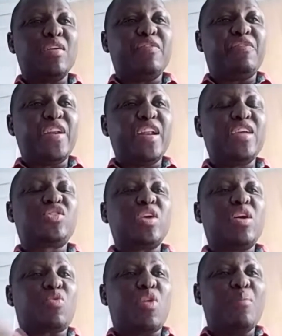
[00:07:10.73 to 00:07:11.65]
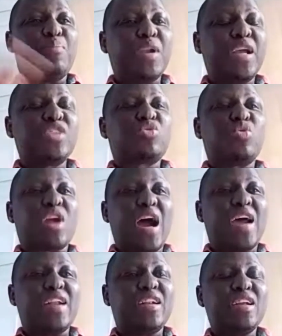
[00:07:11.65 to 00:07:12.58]
finish a complete
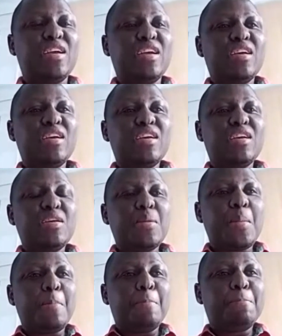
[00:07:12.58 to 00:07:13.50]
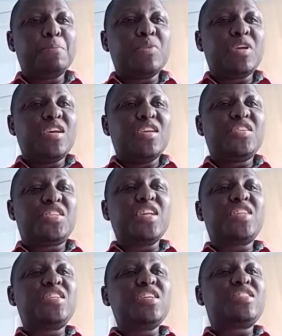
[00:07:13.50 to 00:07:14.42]
Quran
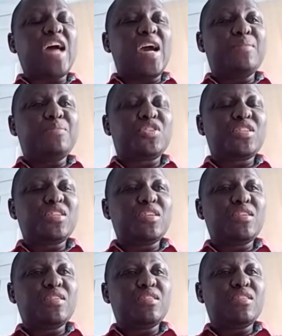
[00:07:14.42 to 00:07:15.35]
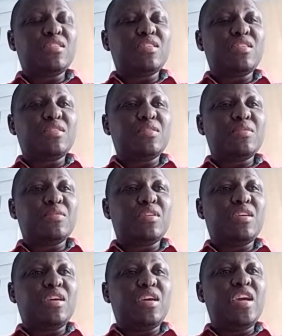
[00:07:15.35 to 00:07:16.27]
60 times
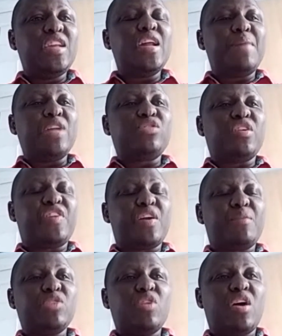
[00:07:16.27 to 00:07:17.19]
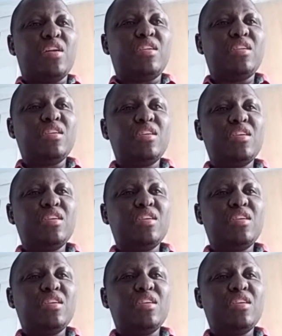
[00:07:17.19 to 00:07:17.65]
in the month of Ramadan.